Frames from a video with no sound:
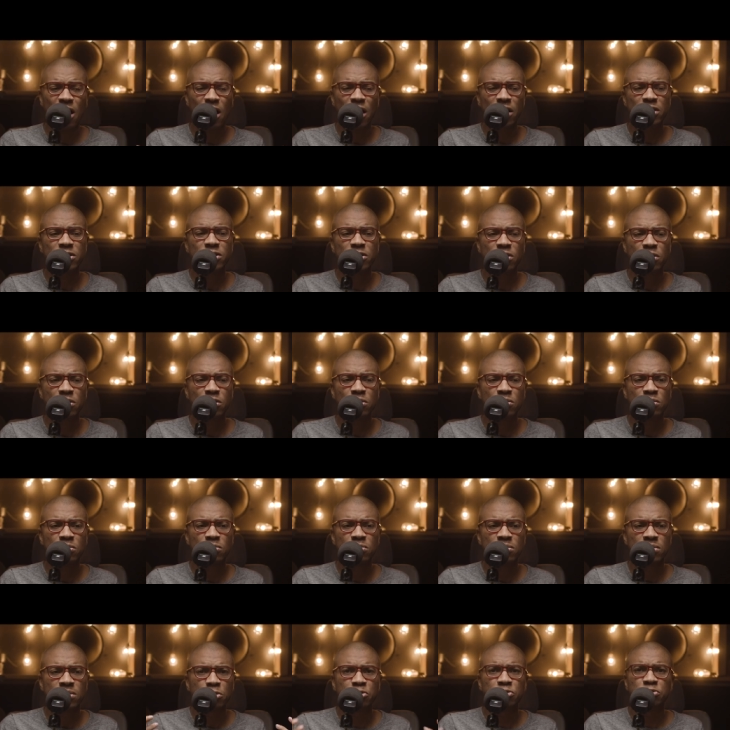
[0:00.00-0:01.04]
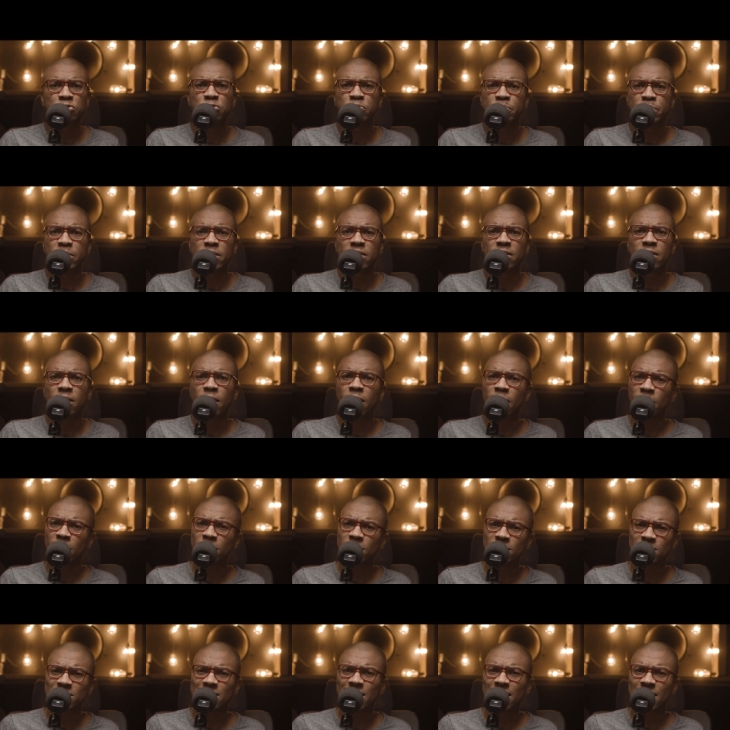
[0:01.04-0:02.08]
audio group
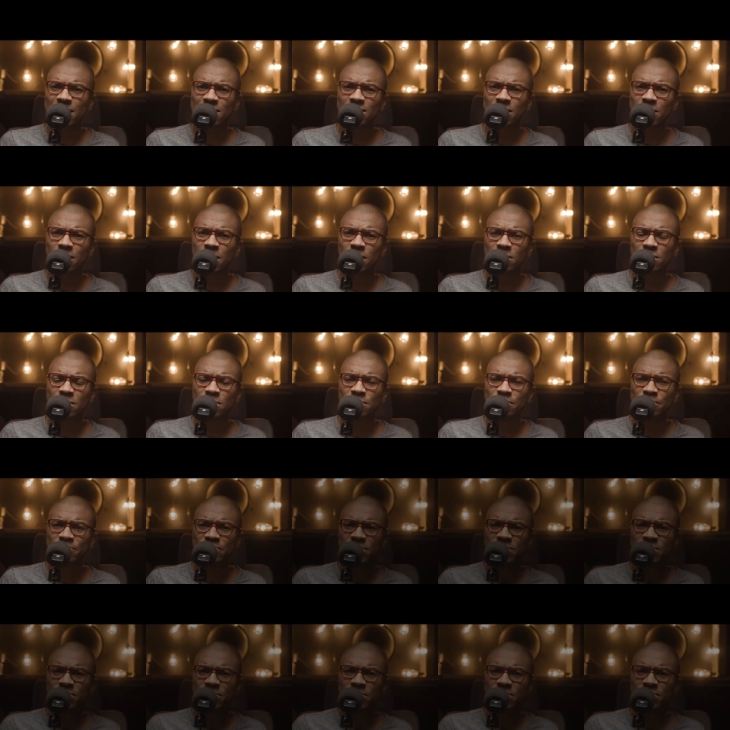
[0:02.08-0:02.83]
calls, I like to call them.